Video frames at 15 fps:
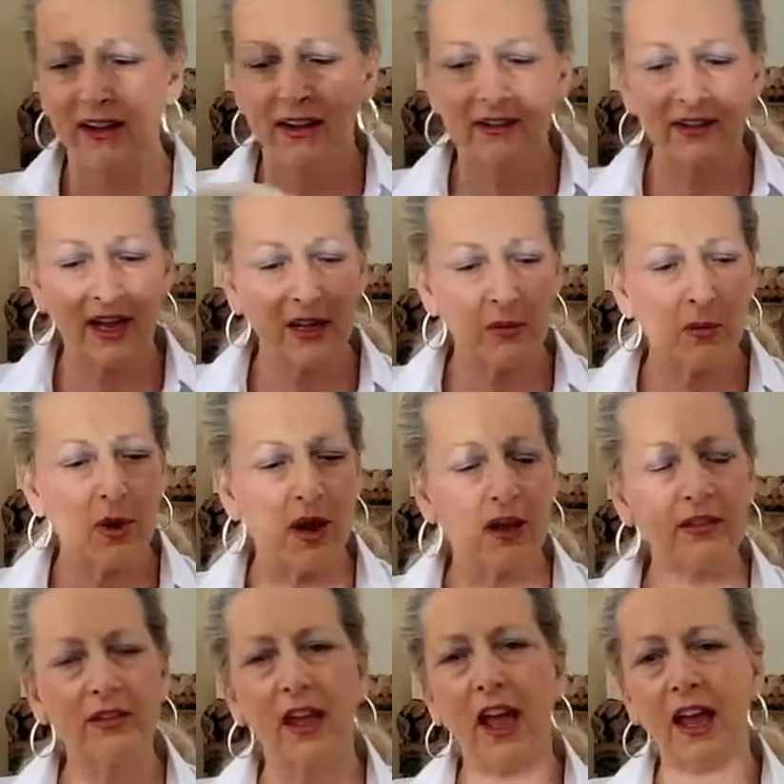
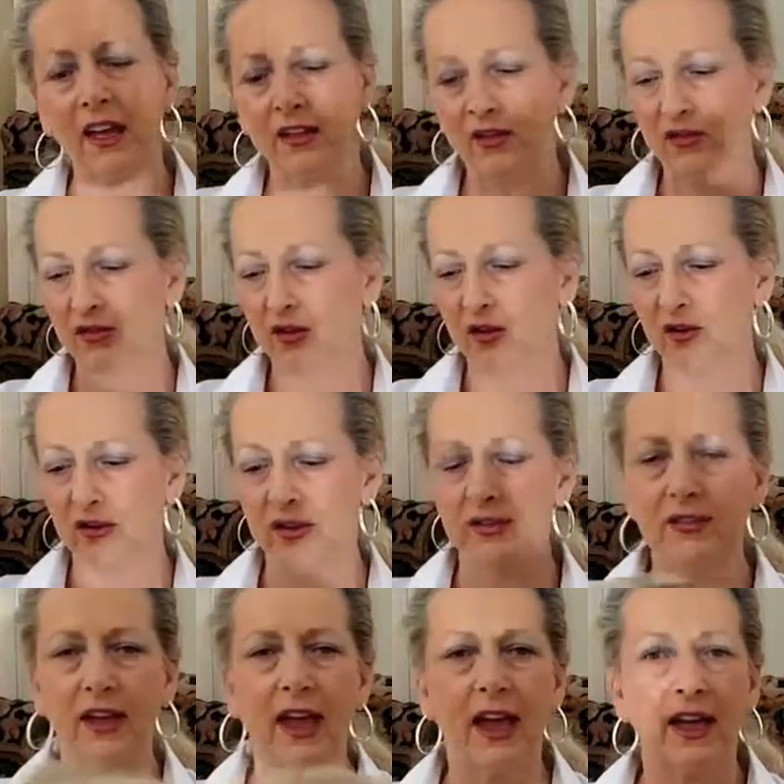Likewise, I had to show
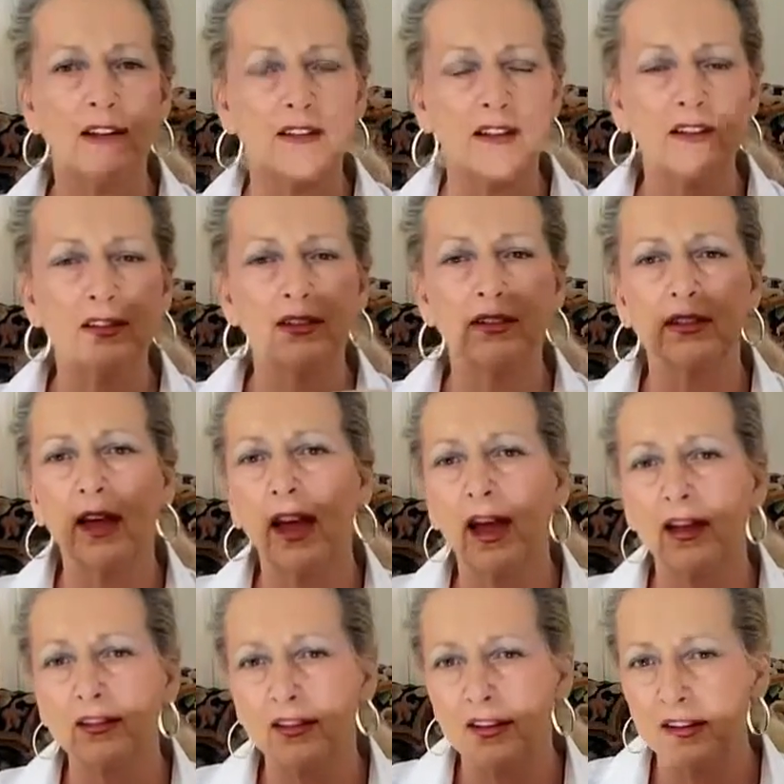this hat. This is a
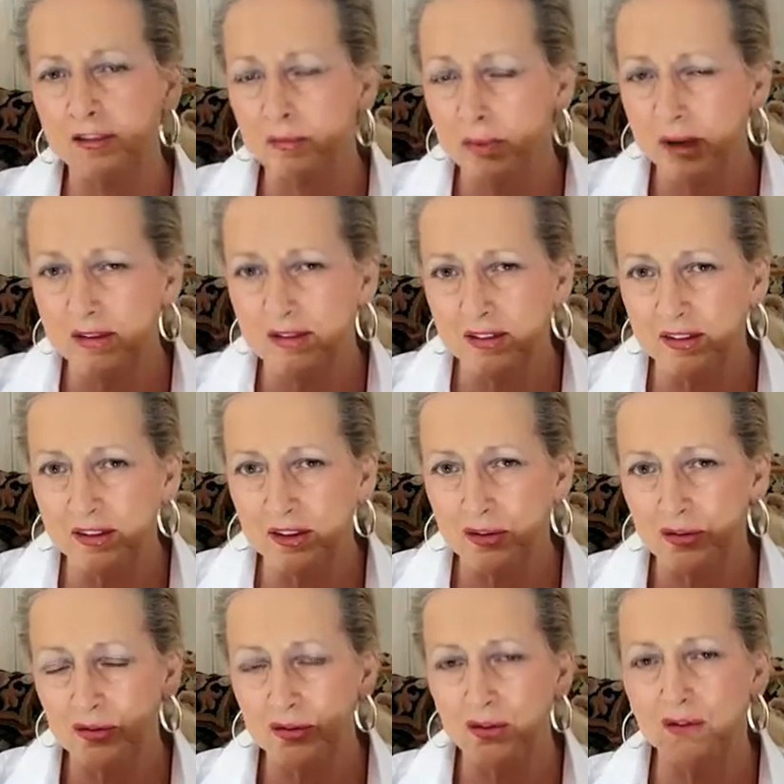hat that is basically a
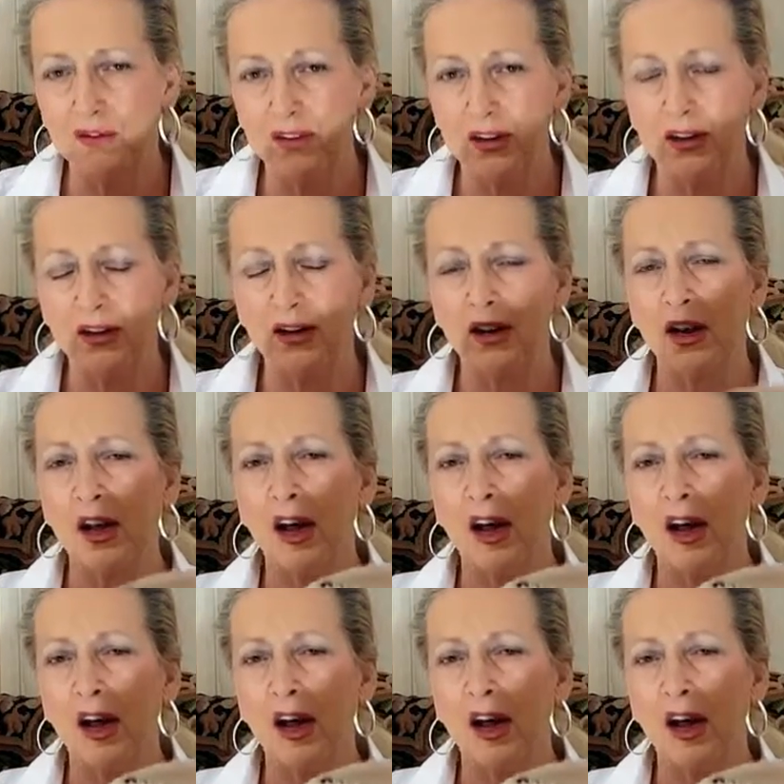souvenir.